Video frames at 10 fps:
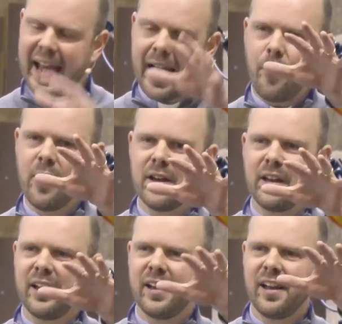How
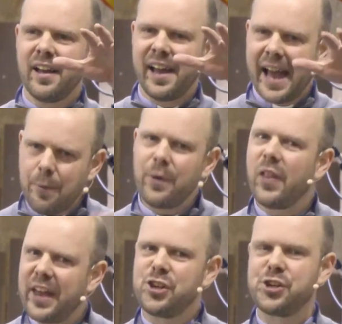how
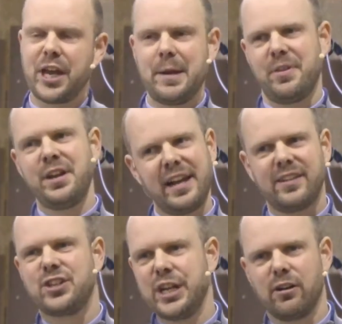will they shape the
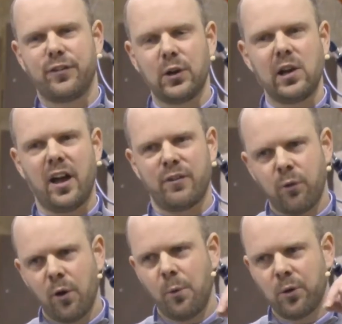next year of your life?
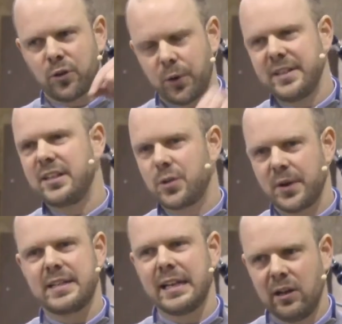What will
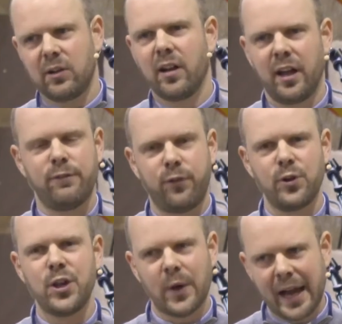2020 look like
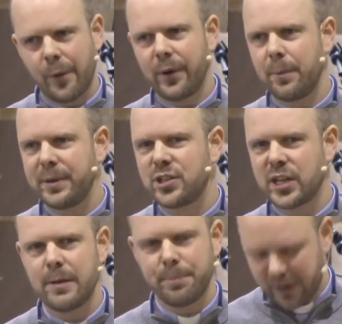for you? How will it be
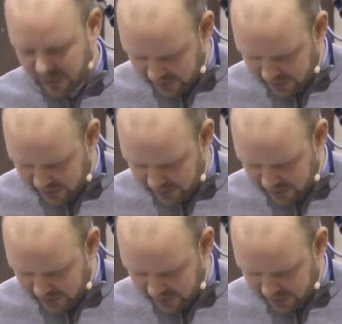shaped by